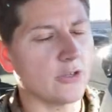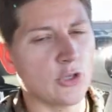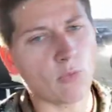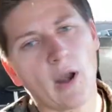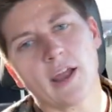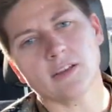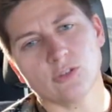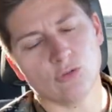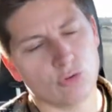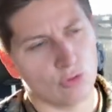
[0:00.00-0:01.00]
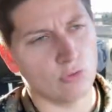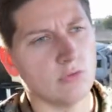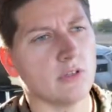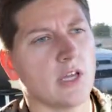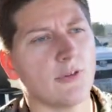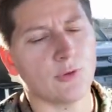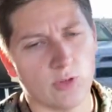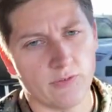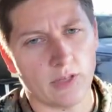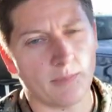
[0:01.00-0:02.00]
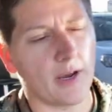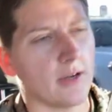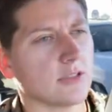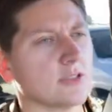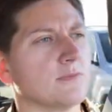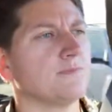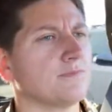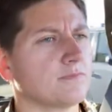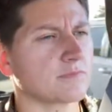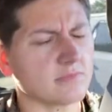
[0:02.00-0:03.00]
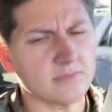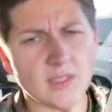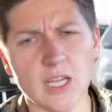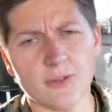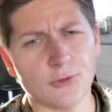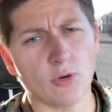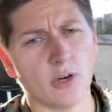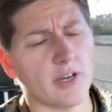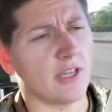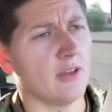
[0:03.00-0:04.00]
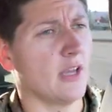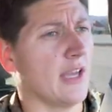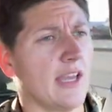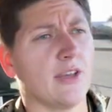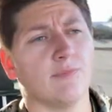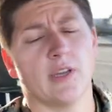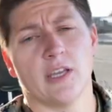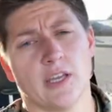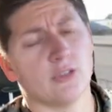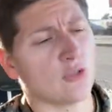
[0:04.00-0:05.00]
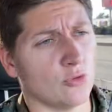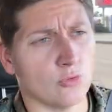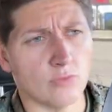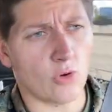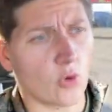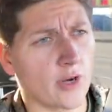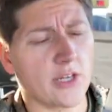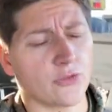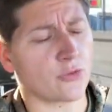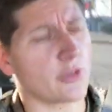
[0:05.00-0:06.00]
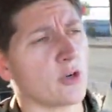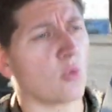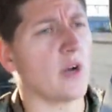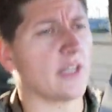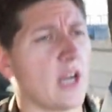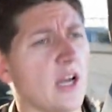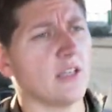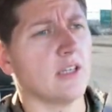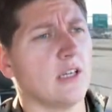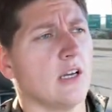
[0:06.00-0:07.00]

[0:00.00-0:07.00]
You're right, you do if you live in the barracks. If you're E2 or E3 or whatnot,